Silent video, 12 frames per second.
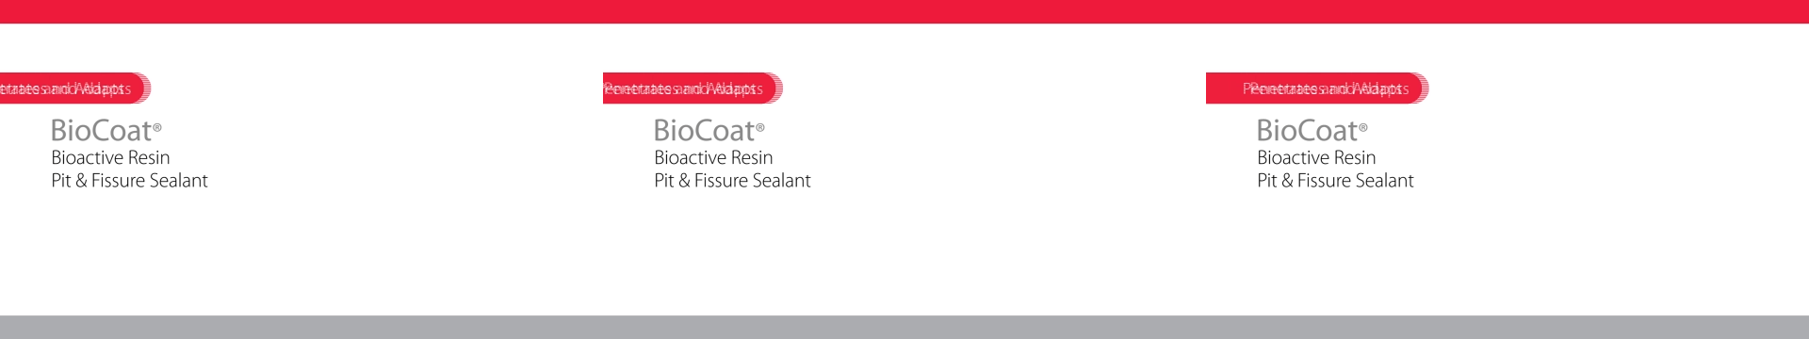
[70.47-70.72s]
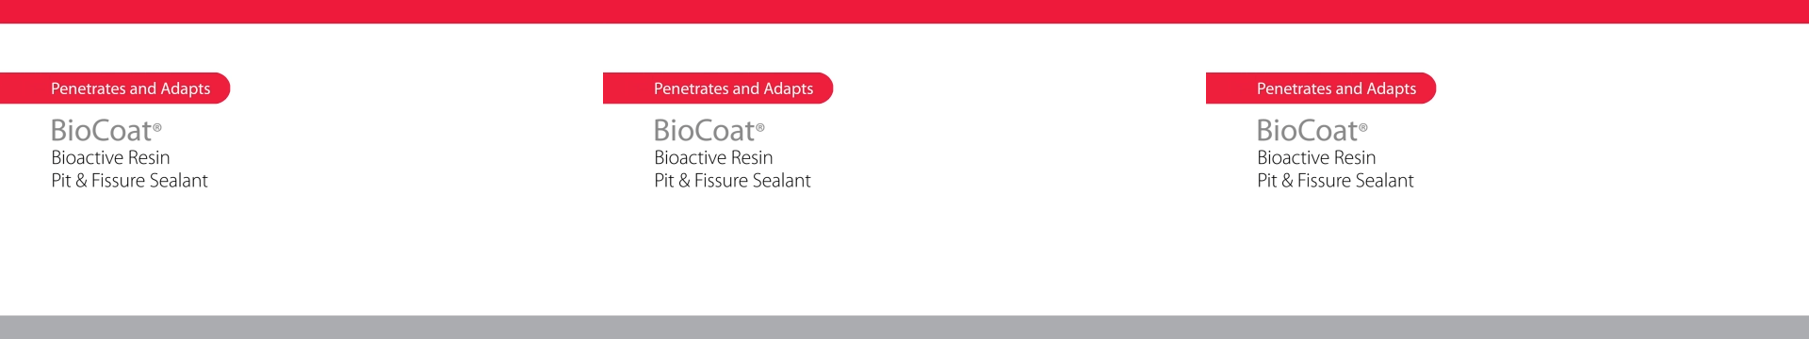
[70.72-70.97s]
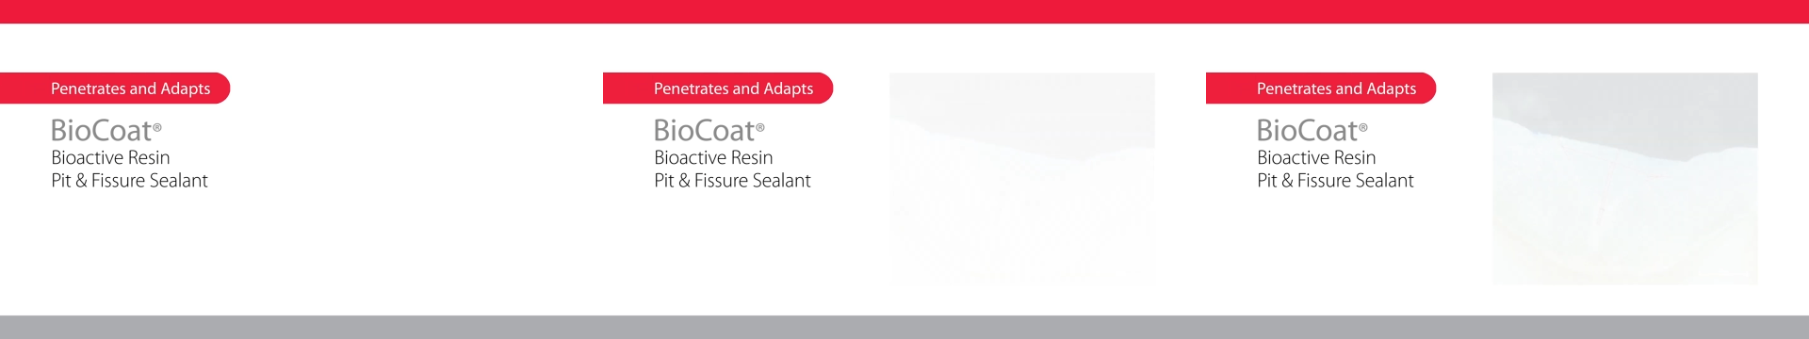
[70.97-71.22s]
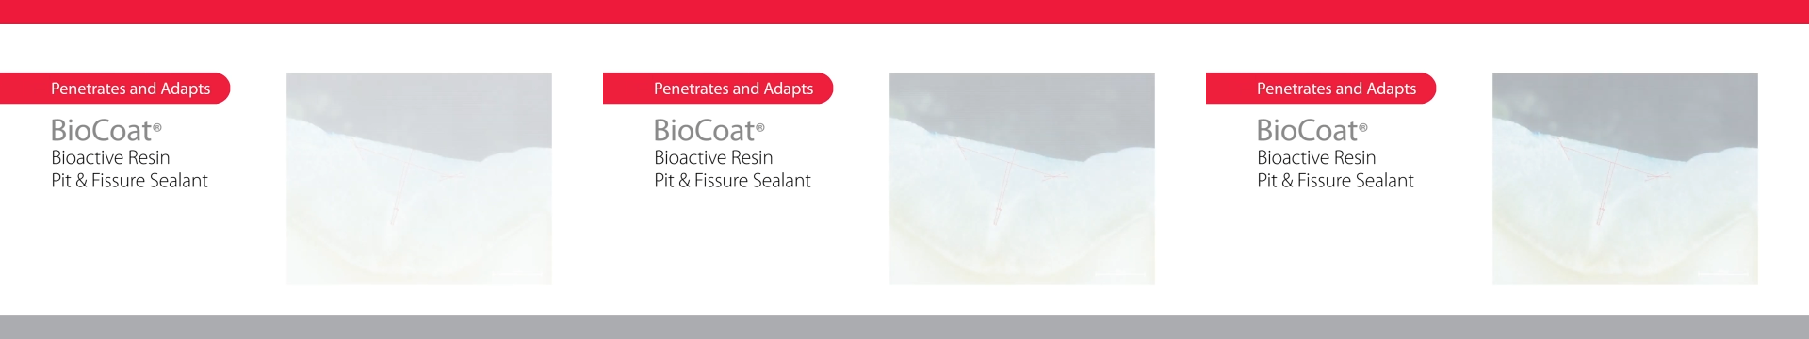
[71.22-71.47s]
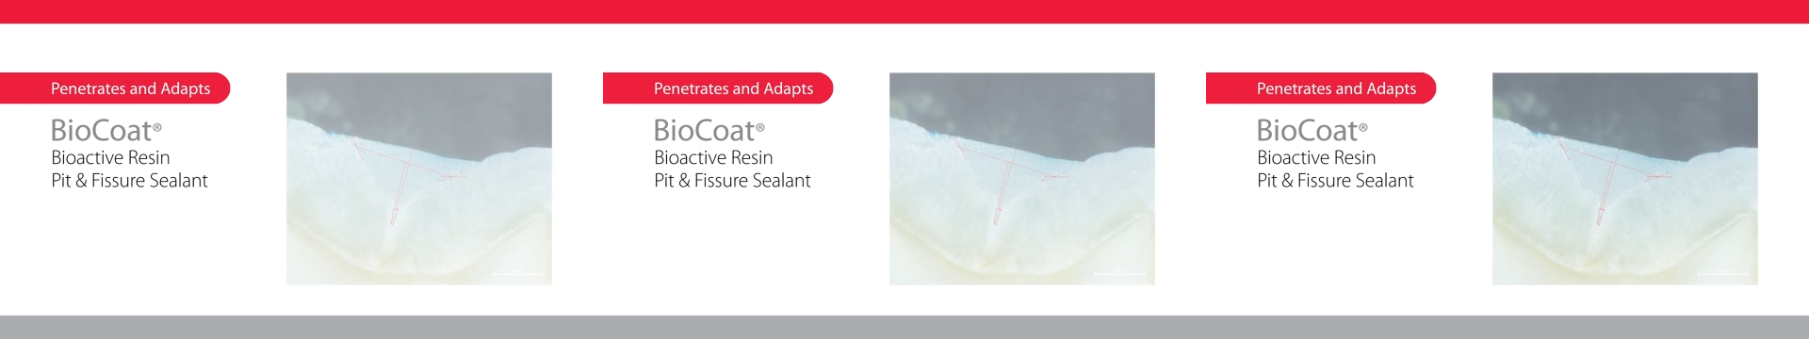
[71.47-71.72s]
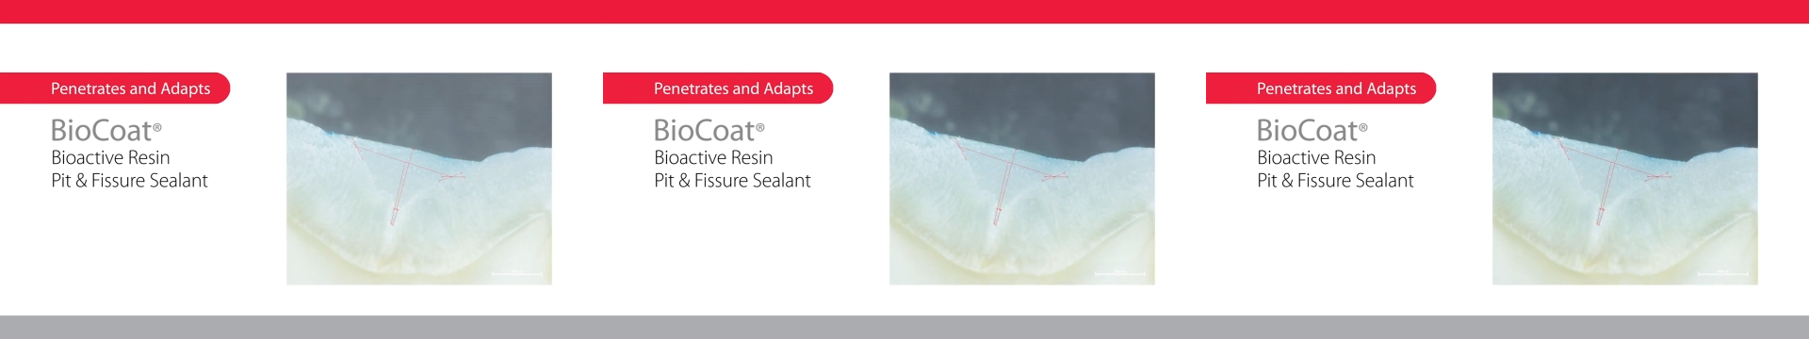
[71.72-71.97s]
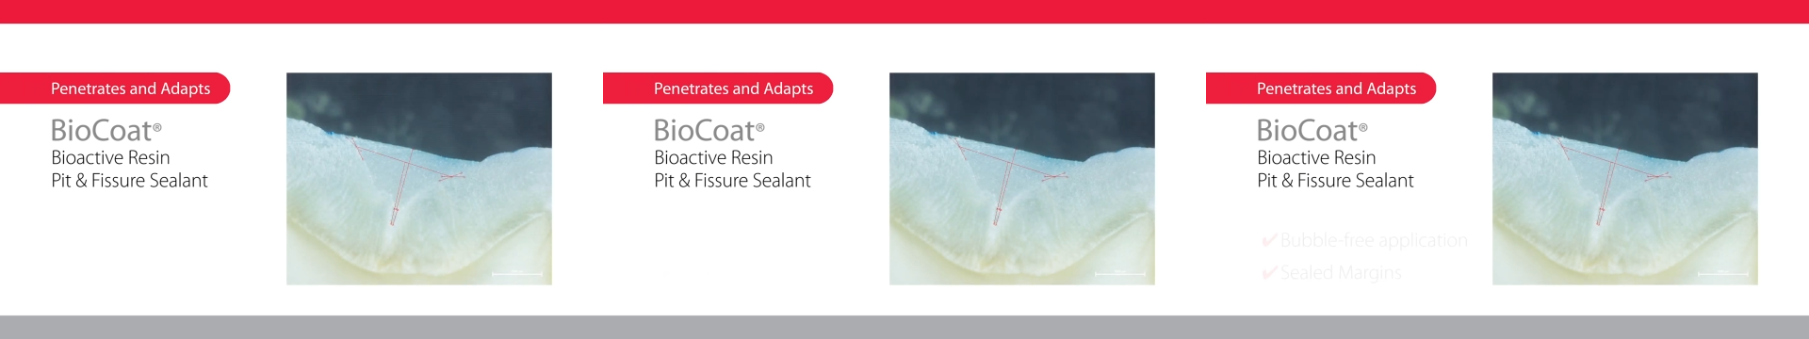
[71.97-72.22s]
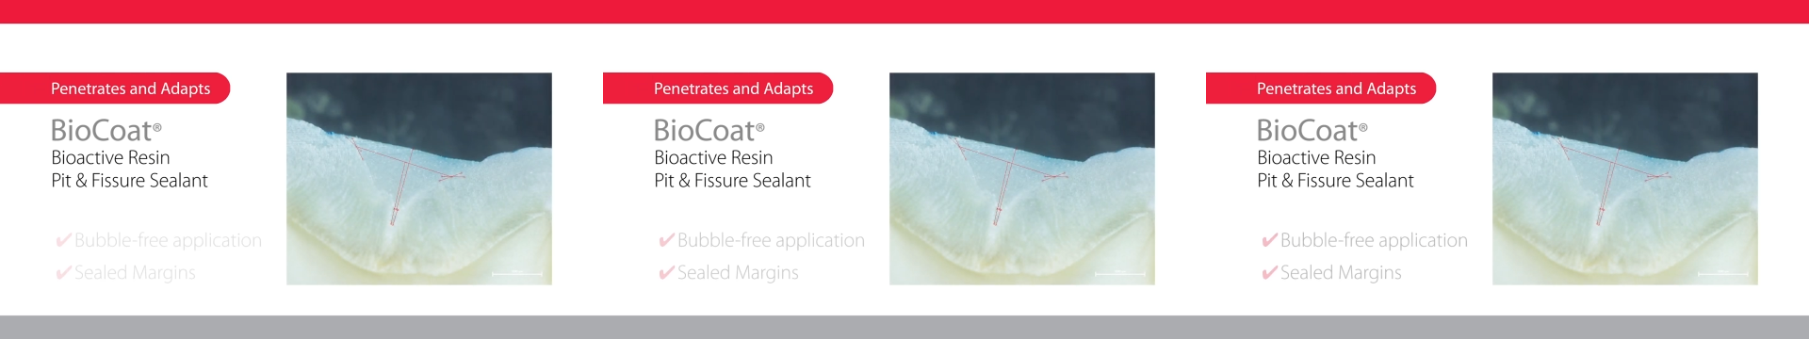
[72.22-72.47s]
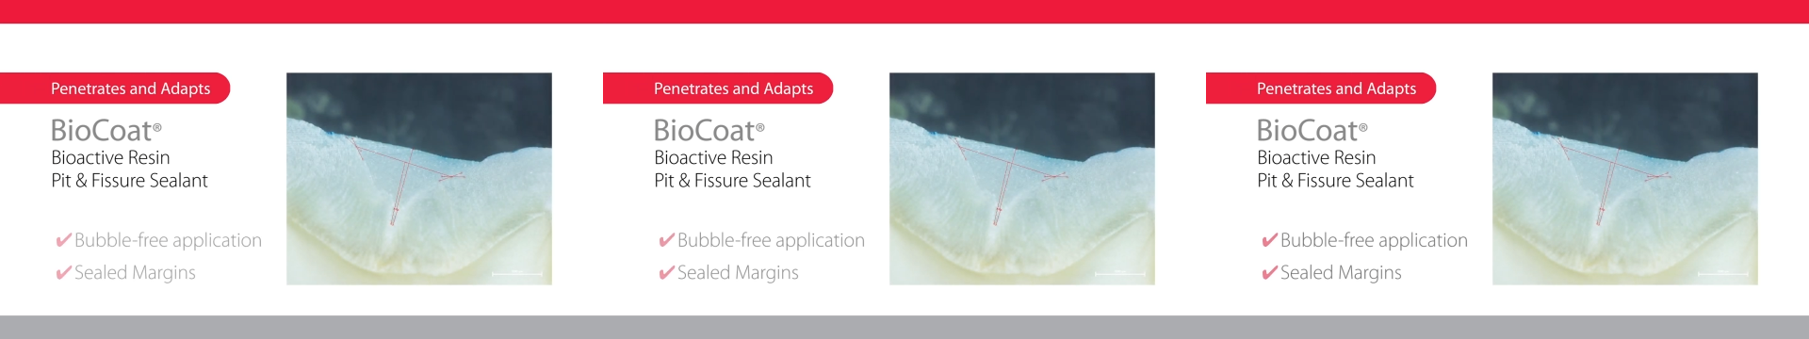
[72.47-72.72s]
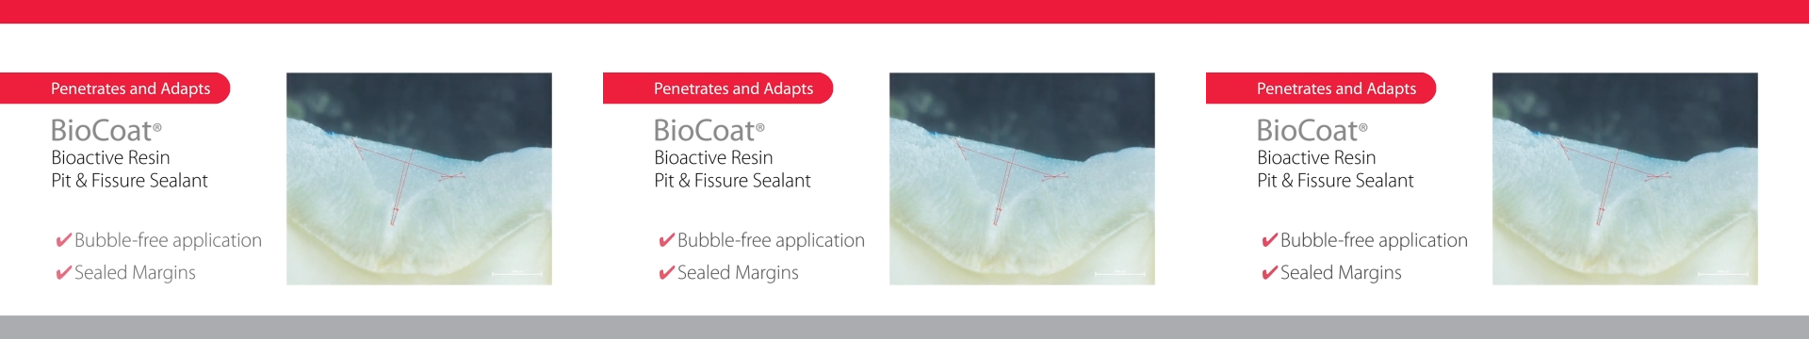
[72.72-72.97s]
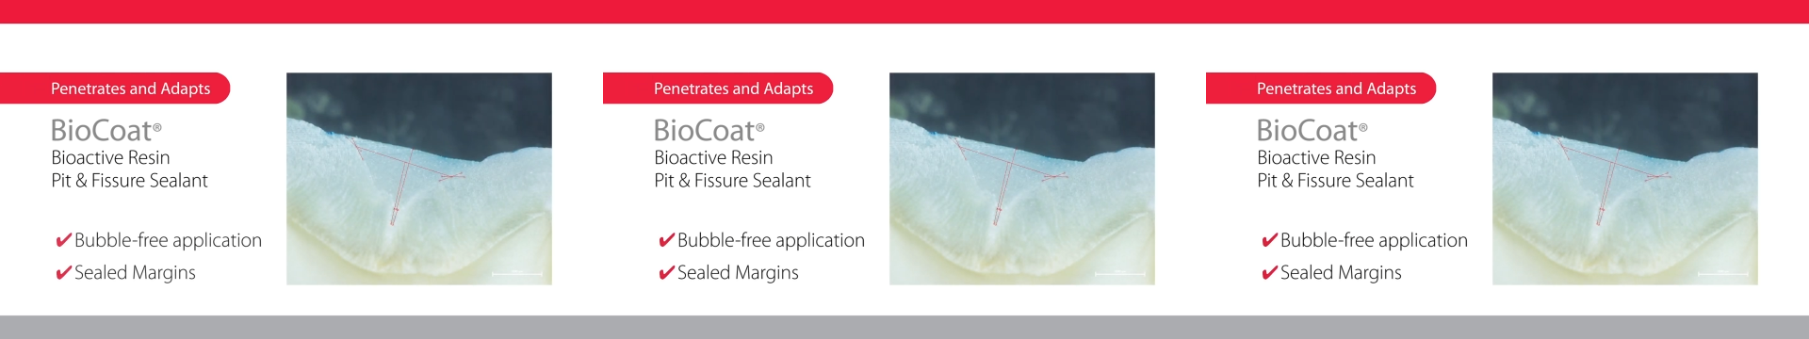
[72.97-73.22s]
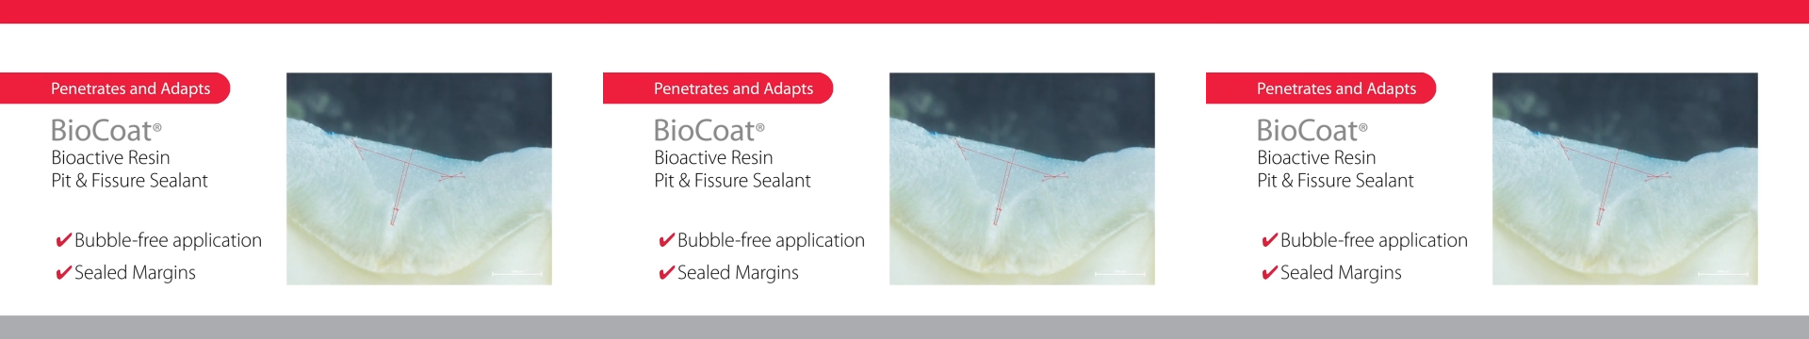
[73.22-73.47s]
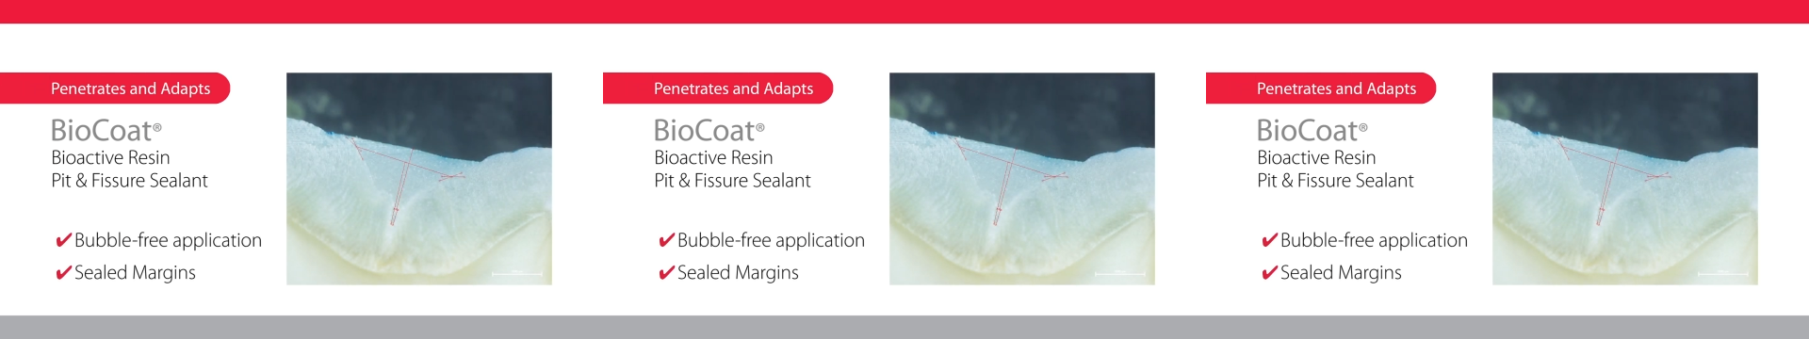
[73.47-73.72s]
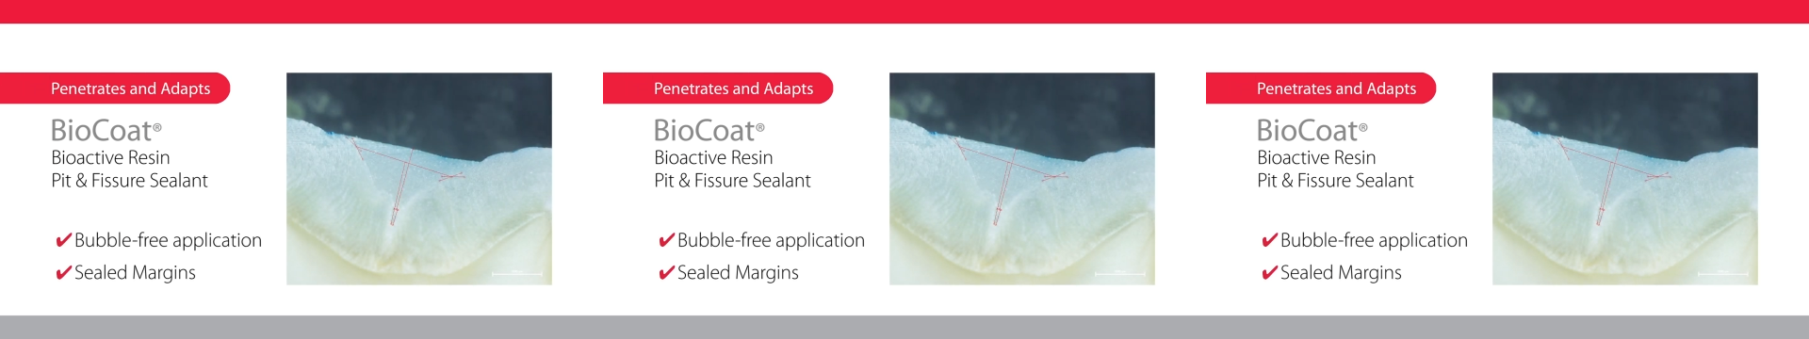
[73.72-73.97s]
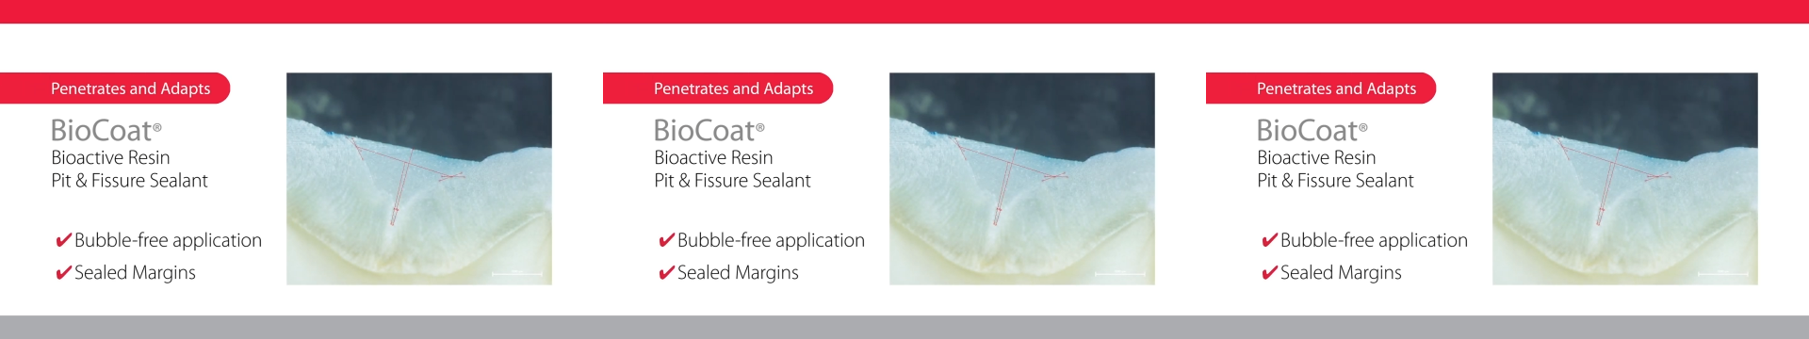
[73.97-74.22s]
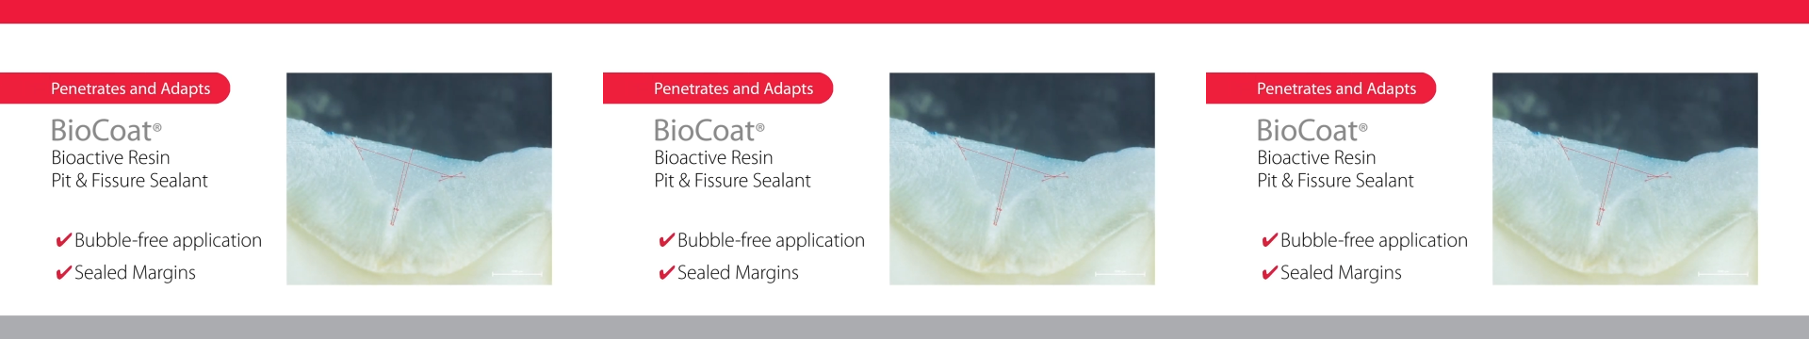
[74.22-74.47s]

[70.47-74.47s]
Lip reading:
(no speaker visible)